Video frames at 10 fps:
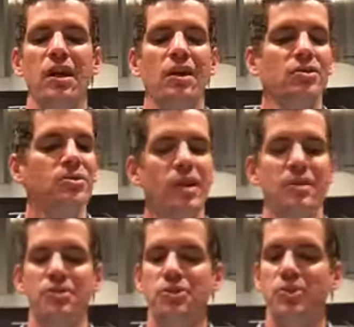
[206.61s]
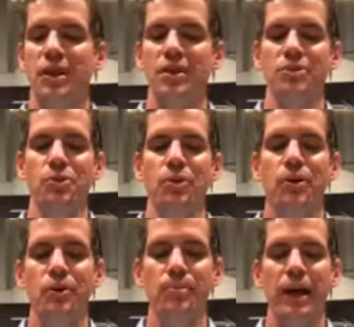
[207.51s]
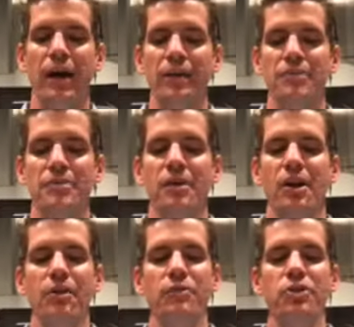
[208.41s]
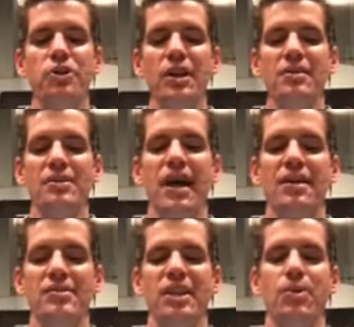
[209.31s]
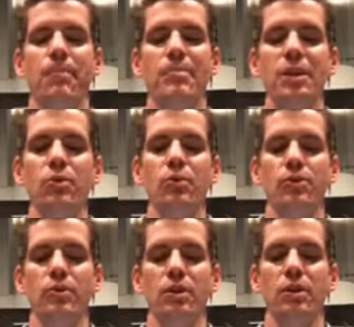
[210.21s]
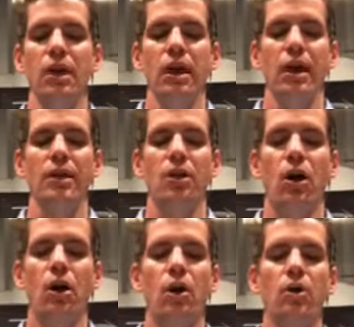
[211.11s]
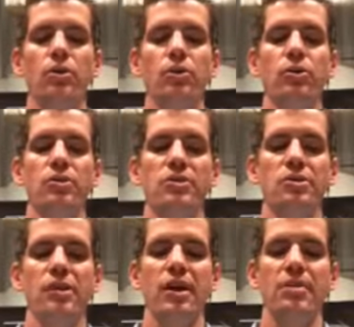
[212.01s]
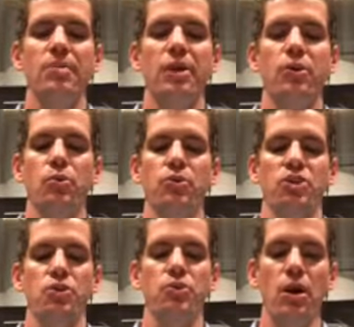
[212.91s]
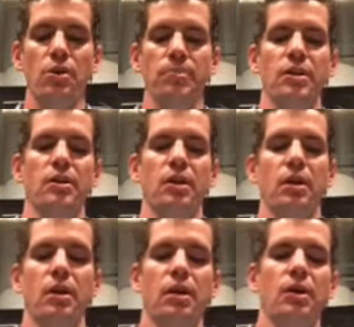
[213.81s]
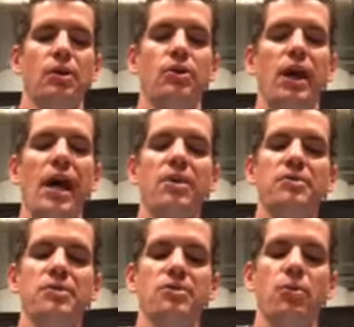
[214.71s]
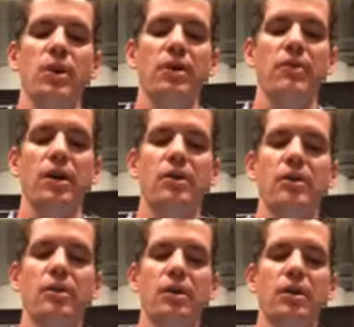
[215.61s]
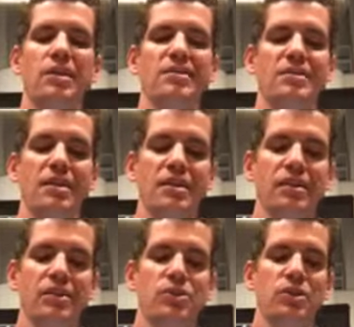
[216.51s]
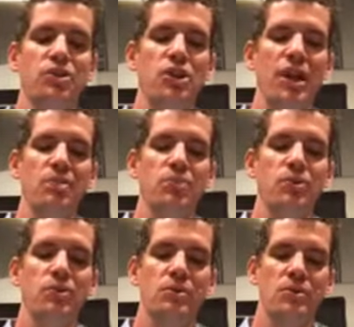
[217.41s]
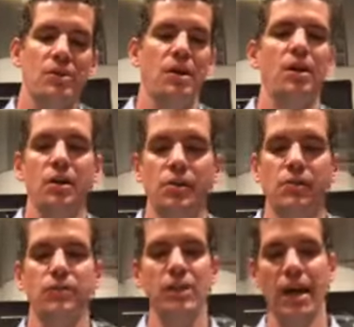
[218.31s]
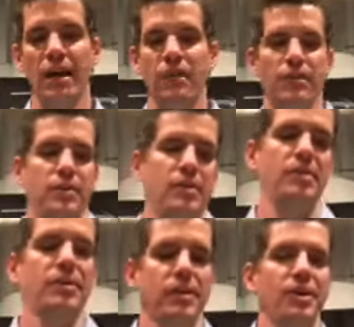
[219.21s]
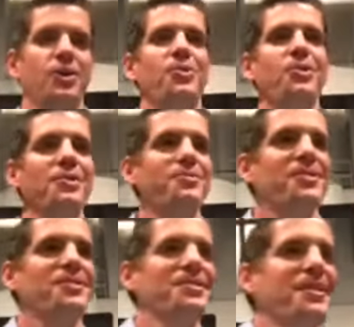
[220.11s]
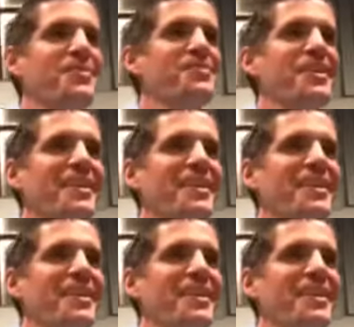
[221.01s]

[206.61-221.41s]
Do stray into her paths. For she has cast down many wounded, and all who were slain by her were strong men. Her house is the way of hell, descending to the chambers of death. Well, good morning, everybody.